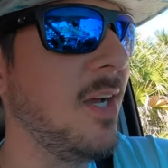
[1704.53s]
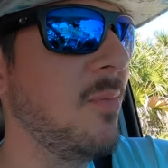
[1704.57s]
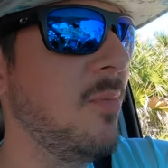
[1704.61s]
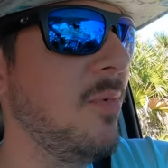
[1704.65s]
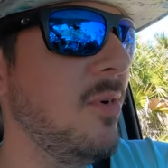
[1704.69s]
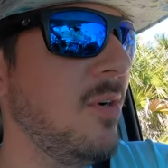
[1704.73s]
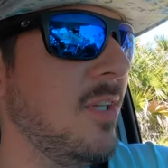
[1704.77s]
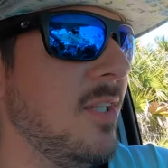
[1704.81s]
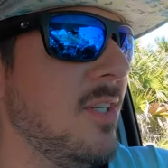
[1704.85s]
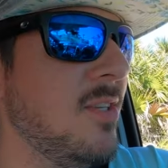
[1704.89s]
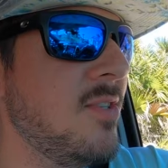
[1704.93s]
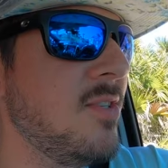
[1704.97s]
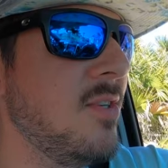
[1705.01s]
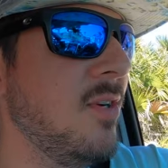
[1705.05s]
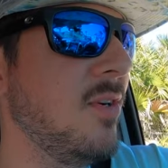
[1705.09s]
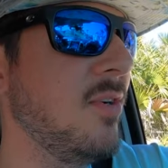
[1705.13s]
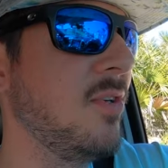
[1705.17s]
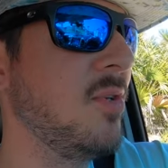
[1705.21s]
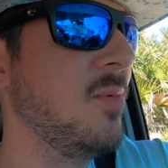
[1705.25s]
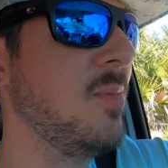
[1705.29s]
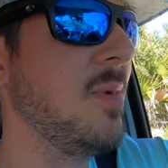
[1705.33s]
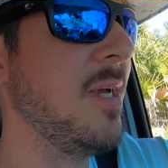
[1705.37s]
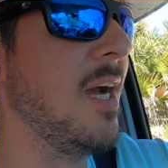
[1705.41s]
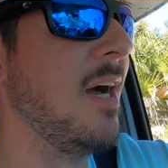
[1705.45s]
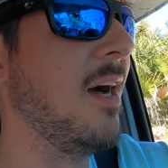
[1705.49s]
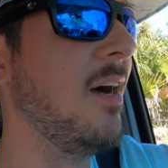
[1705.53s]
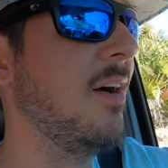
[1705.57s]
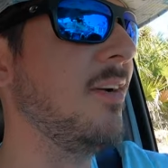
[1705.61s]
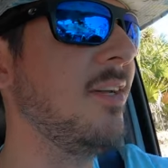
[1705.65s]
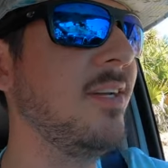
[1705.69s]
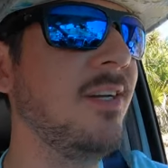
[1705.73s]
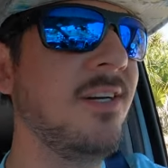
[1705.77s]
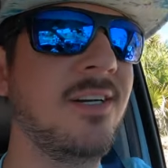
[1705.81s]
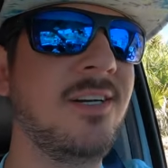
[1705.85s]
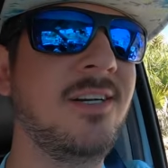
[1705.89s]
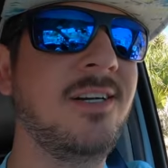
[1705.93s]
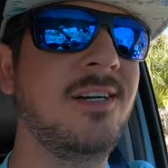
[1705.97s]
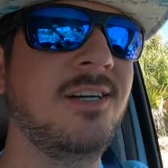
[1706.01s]
I'm really stoked to be out
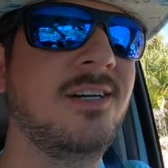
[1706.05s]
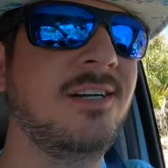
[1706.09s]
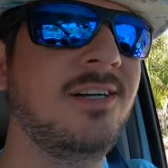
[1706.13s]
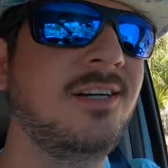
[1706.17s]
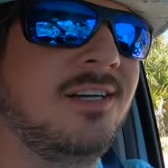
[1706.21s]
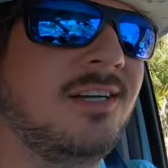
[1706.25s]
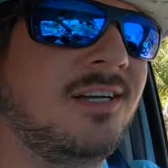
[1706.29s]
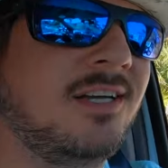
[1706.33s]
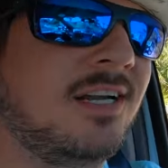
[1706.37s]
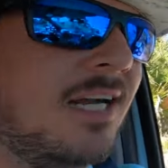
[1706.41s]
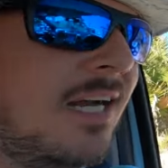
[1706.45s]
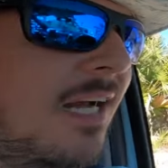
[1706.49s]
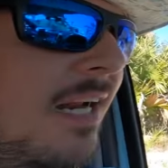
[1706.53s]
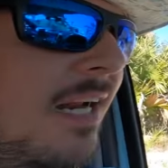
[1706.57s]
here. And I